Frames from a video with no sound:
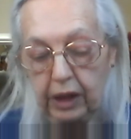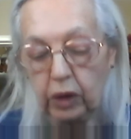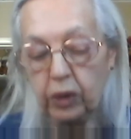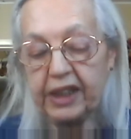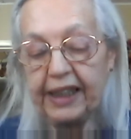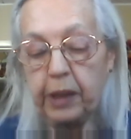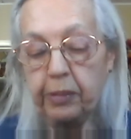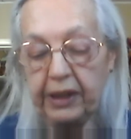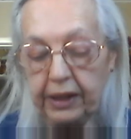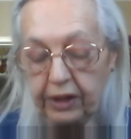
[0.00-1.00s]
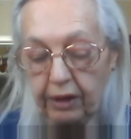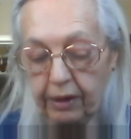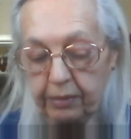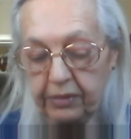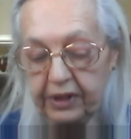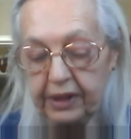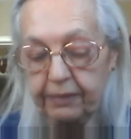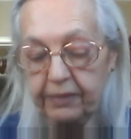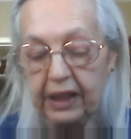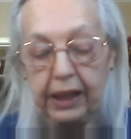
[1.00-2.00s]
You sleep in its arms.
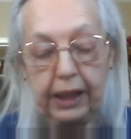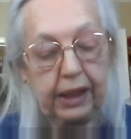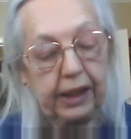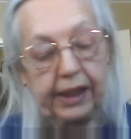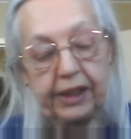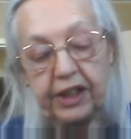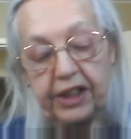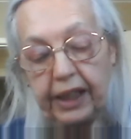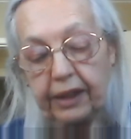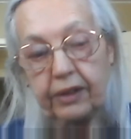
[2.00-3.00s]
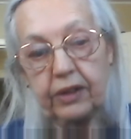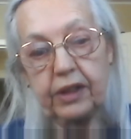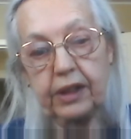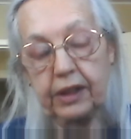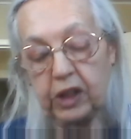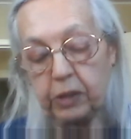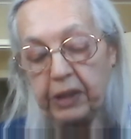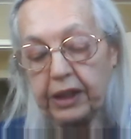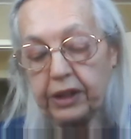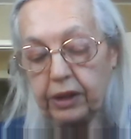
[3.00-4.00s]
It sings,
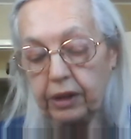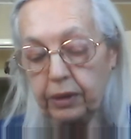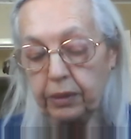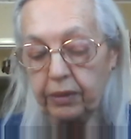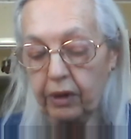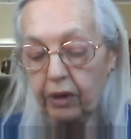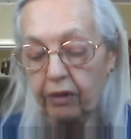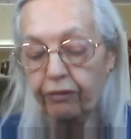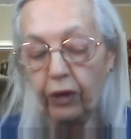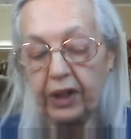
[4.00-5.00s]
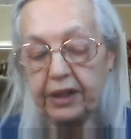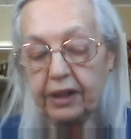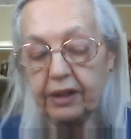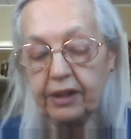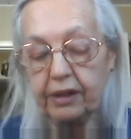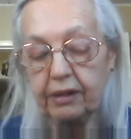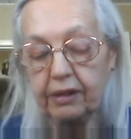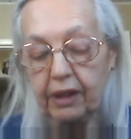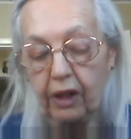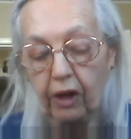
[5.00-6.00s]
speaks to you. Voices,
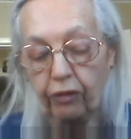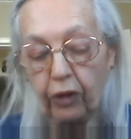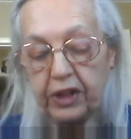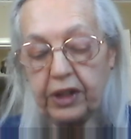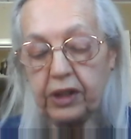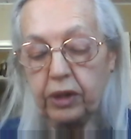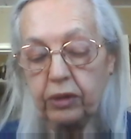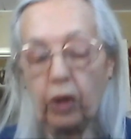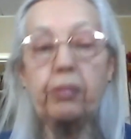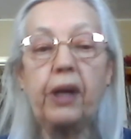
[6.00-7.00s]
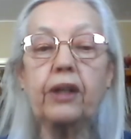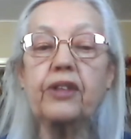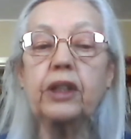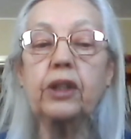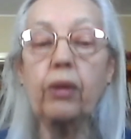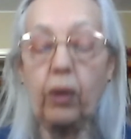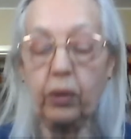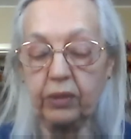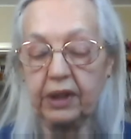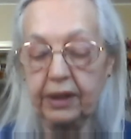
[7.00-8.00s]
voices you know better than your
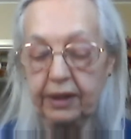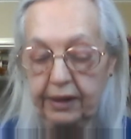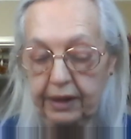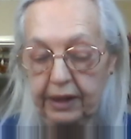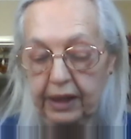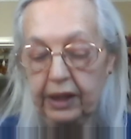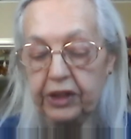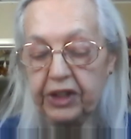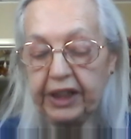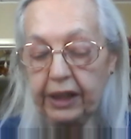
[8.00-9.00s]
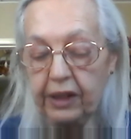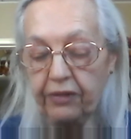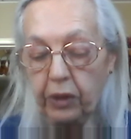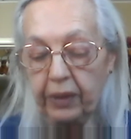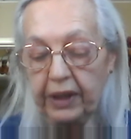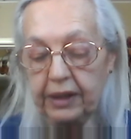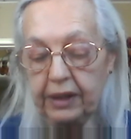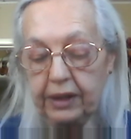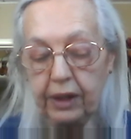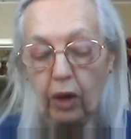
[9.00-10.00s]
own. Skin of the
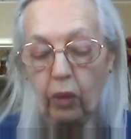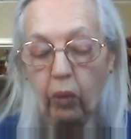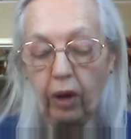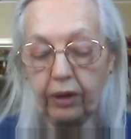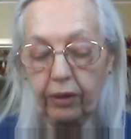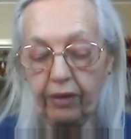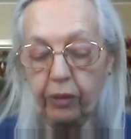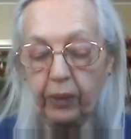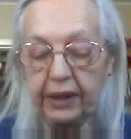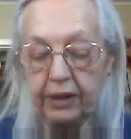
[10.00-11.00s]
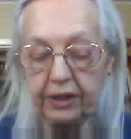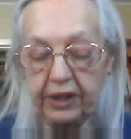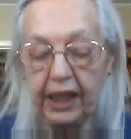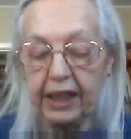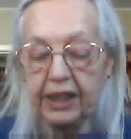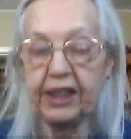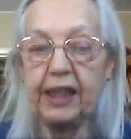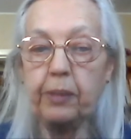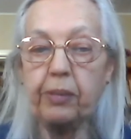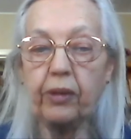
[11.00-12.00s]
wind, walker of winds,
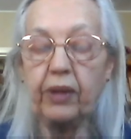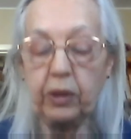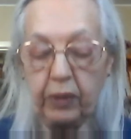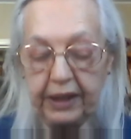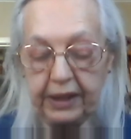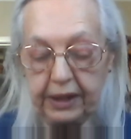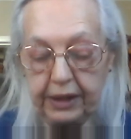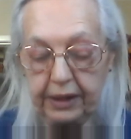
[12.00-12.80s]
sleeper in wind.